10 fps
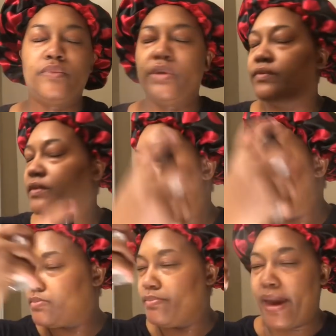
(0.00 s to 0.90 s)
with
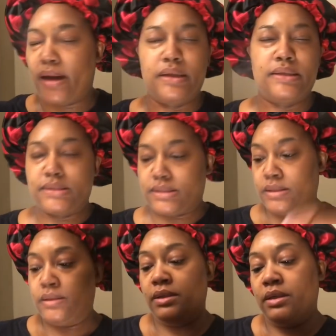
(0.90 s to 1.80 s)
this
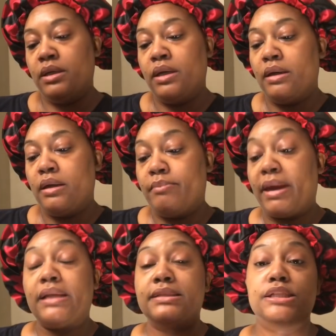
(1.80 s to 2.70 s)
balanced
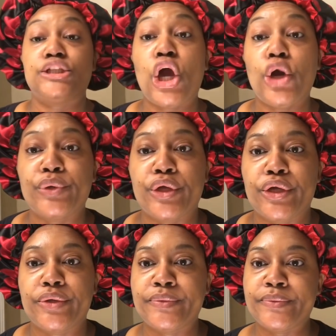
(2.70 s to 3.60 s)
balancing
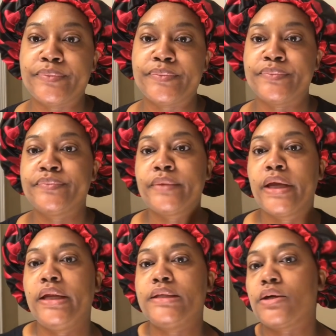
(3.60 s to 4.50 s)
toner.
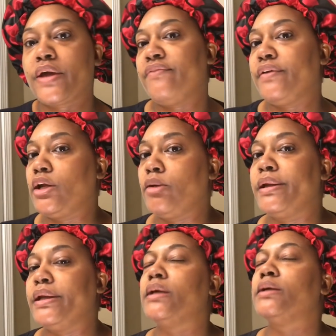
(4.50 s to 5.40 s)
And it's okay if it get on
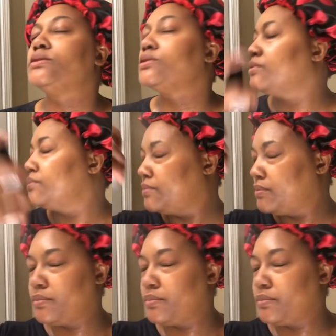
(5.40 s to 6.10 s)
my neck too.